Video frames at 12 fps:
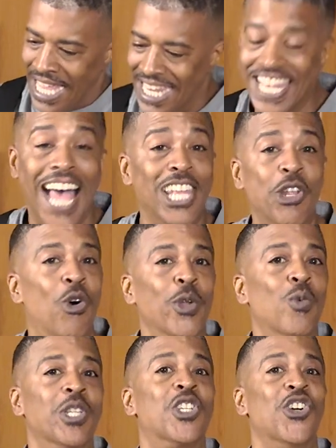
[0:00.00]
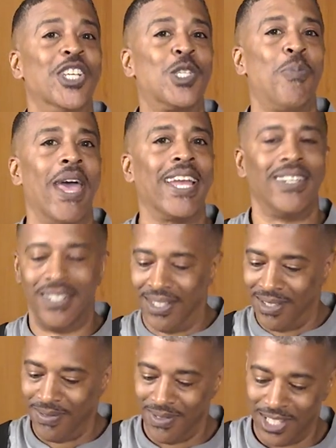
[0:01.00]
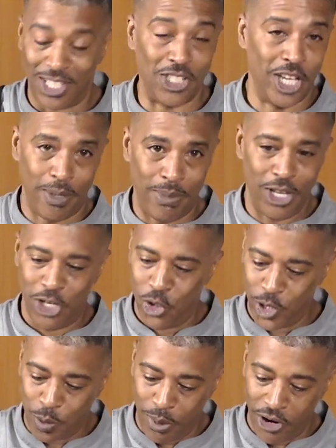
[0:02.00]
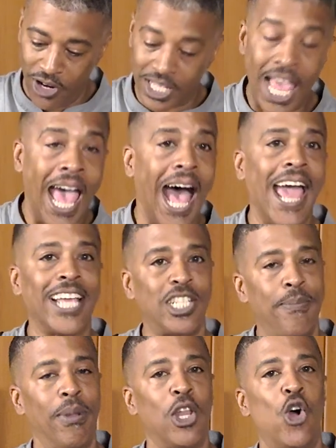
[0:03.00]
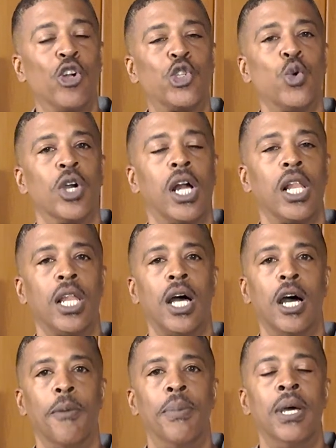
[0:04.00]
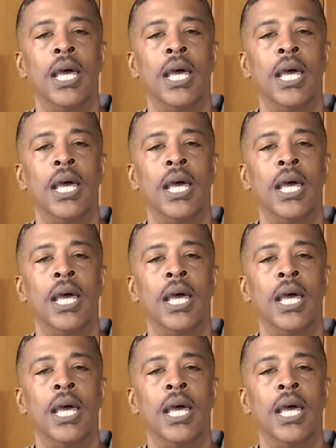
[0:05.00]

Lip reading: not knowing what to expect. This is going to be a new experience. I actually belong to a club.